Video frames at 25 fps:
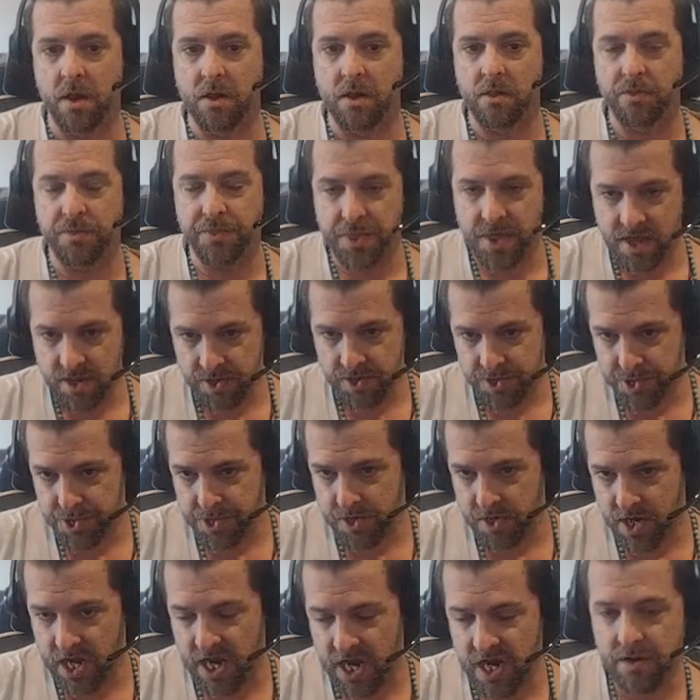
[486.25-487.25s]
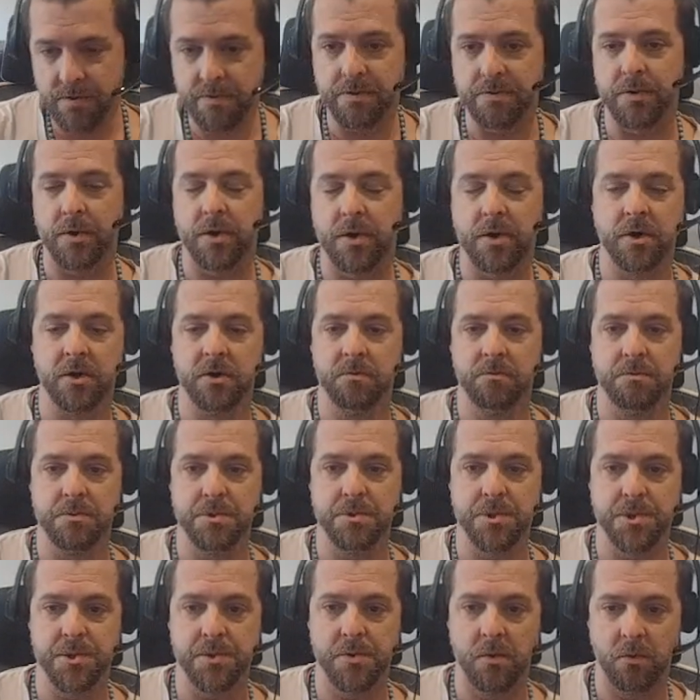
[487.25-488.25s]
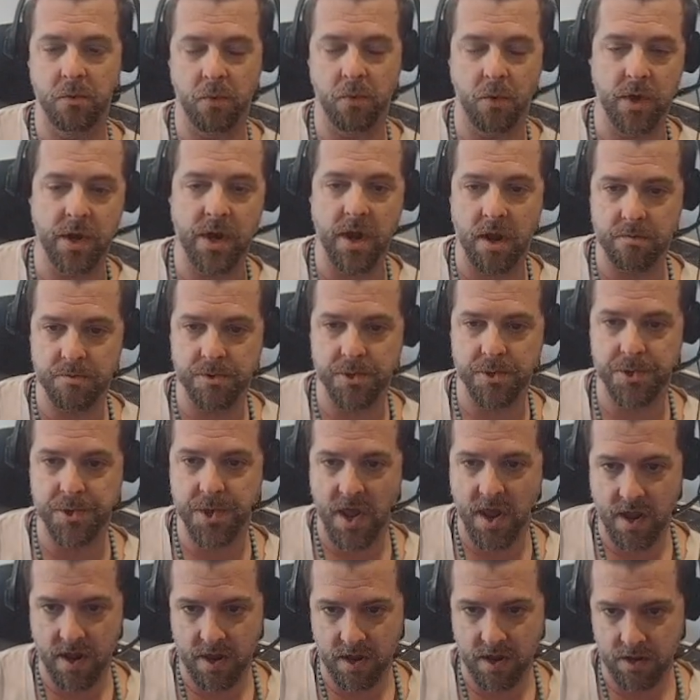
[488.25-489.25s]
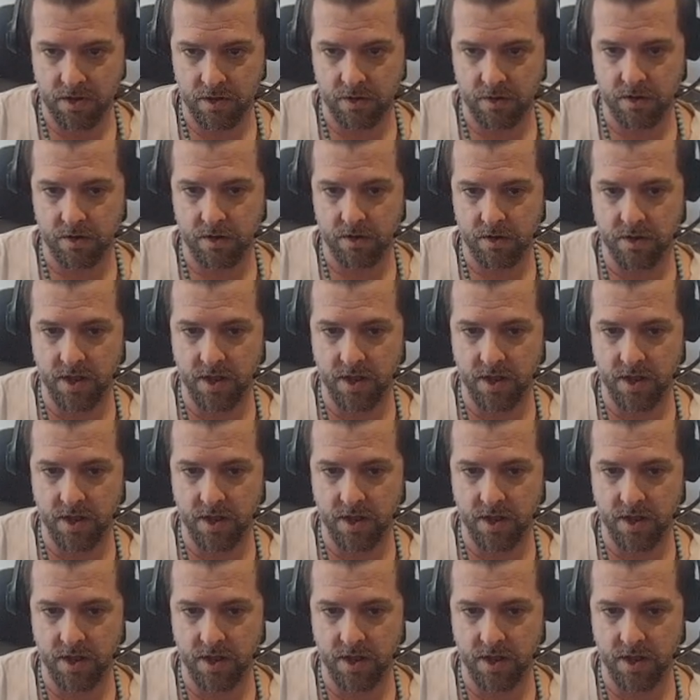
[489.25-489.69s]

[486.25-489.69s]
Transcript: This confirms what I'm saying.